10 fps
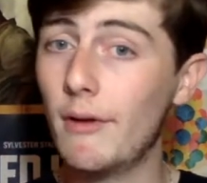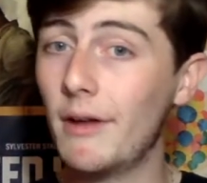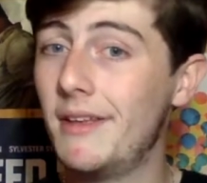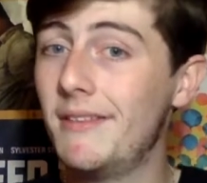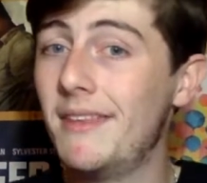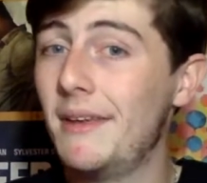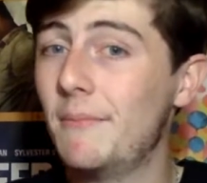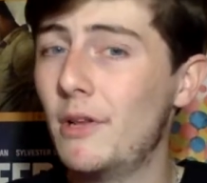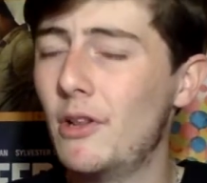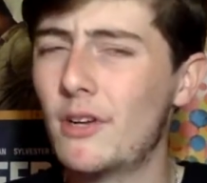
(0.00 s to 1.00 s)
I didn't think,
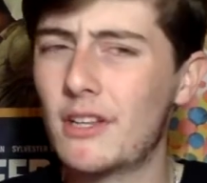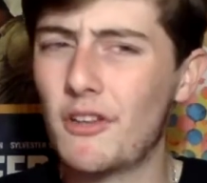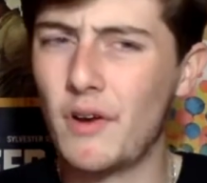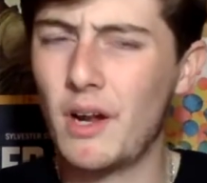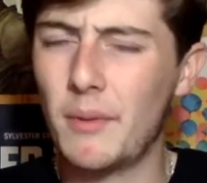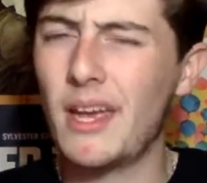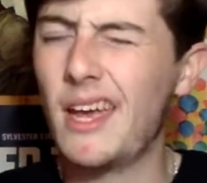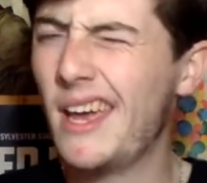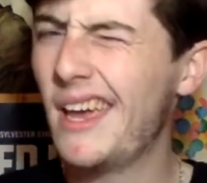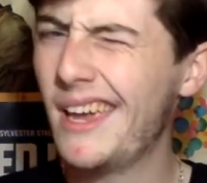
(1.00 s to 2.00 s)
but looking at the trailer, I'm like,
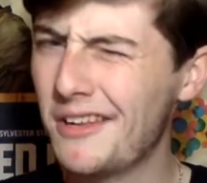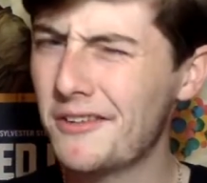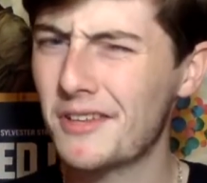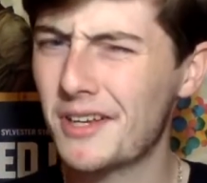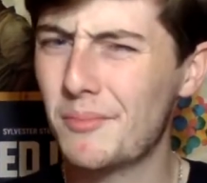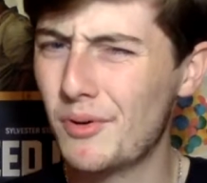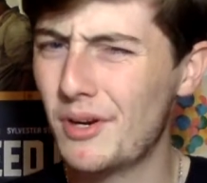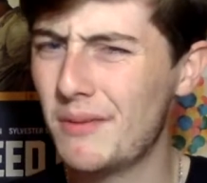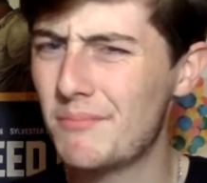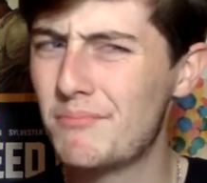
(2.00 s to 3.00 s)
he looks like a
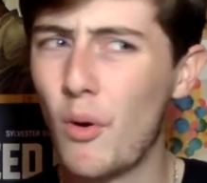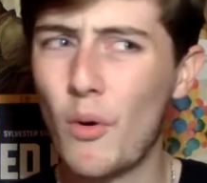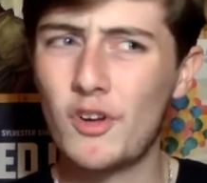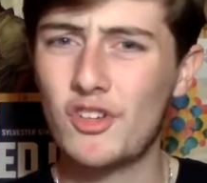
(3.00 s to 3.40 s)
pretty boring,